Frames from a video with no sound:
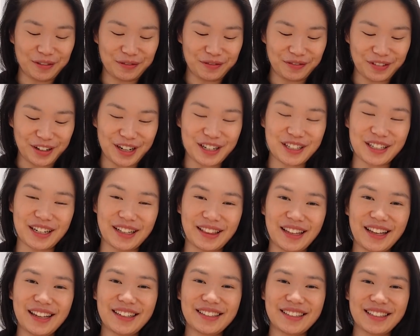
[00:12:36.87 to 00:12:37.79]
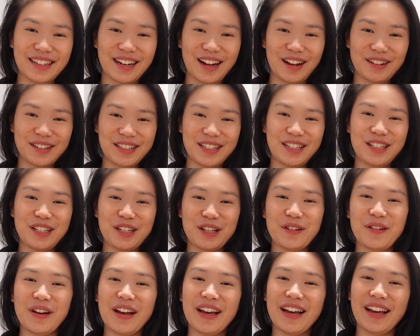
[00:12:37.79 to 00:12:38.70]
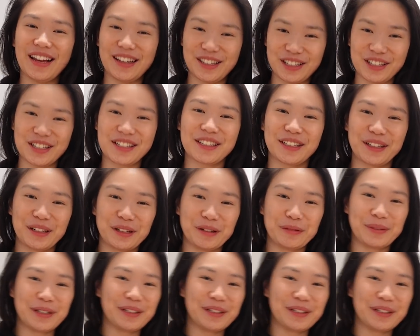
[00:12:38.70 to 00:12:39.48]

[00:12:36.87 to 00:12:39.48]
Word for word: on finishing this and I'll see you in just a little